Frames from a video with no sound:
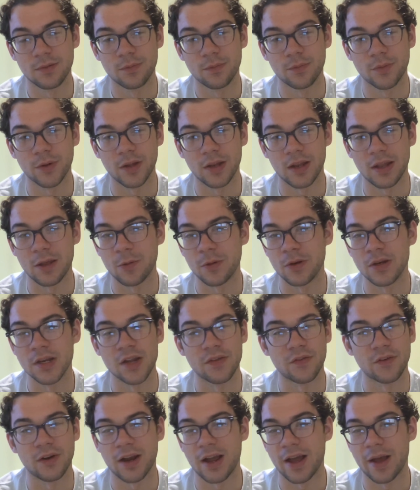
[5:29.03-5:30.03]
but it would
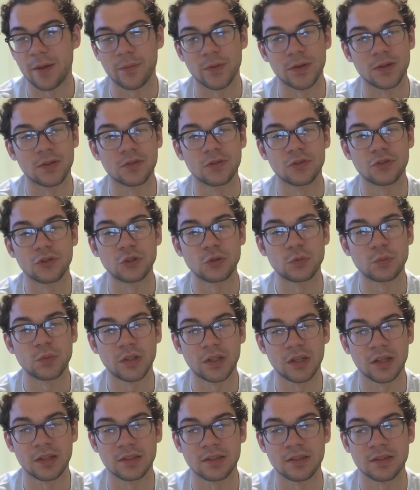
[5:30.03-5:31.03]
never happen just
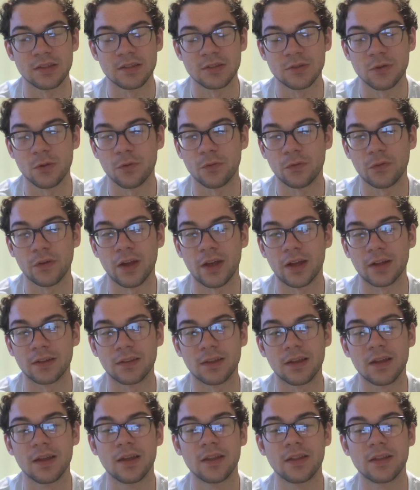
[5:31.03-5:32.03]
because of the sole fact
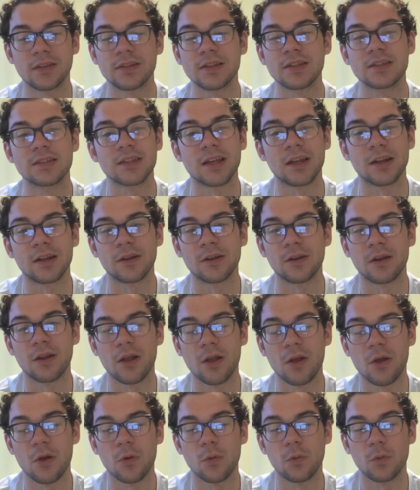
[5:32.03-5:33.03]
the Senate
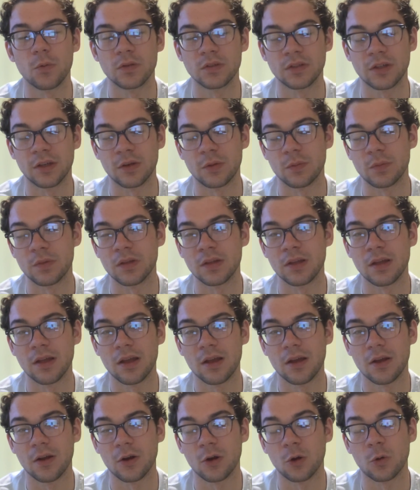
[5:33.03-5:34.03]
was
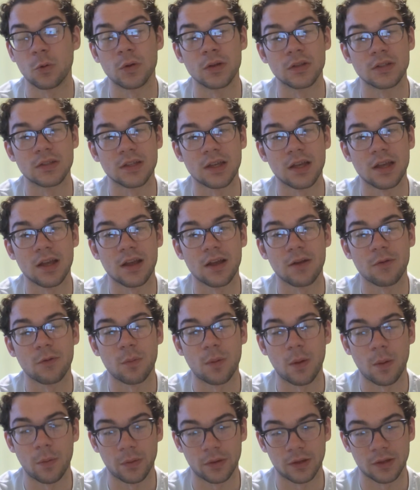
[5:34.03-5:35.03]

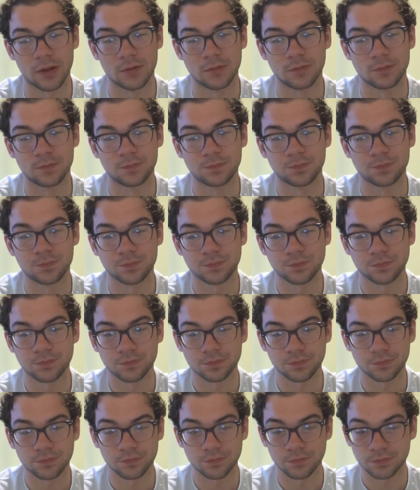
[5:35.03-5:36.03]
Republican.
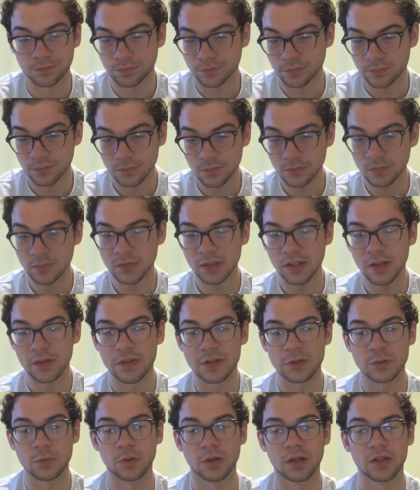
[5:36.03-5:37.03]

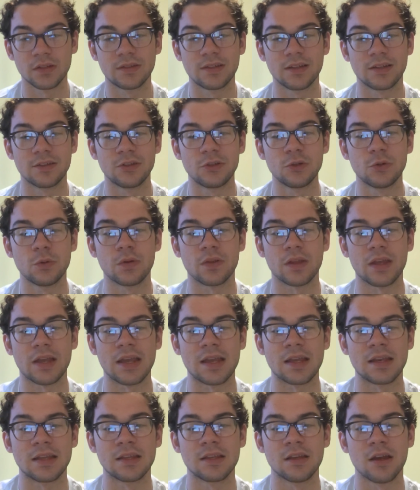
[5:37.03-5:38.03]
This will continue with
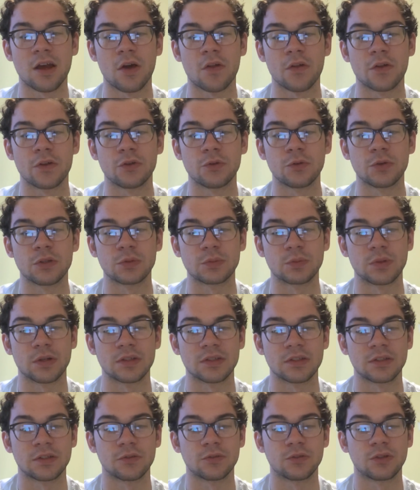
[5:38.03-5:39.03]
any other U.S.
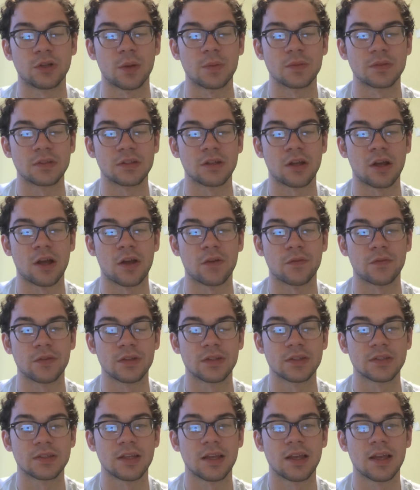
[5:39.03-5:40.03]
president who comes into
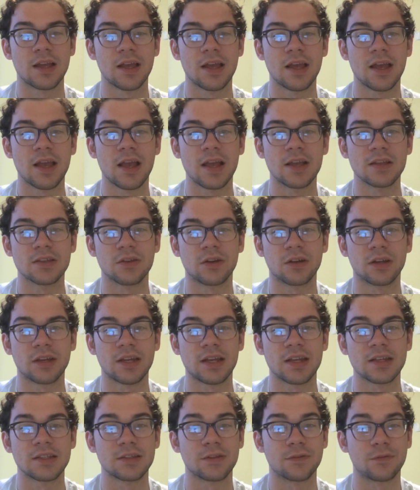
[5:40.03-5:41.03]
office, as long as
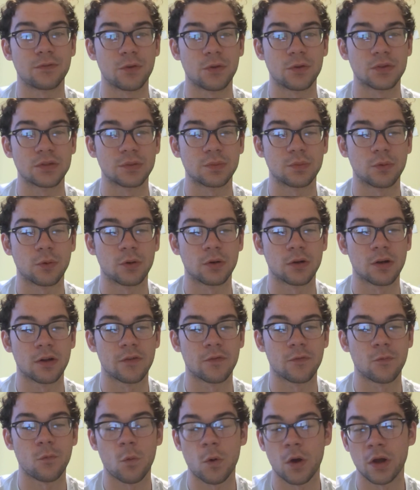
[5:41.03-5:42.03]
he has the full support
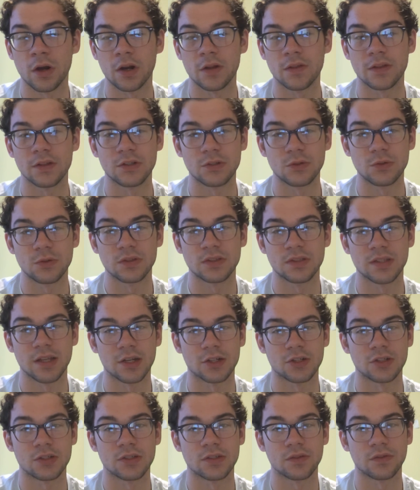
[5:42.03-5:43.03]
of one of the two
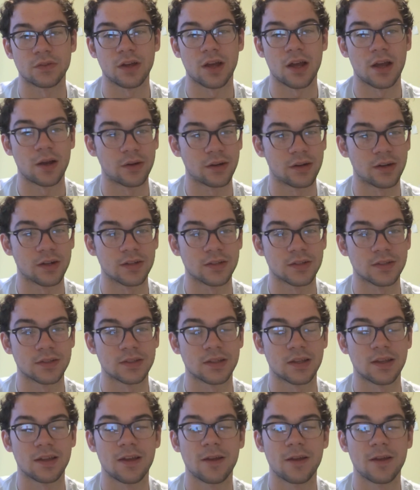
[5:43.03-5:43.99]
sections of Congress.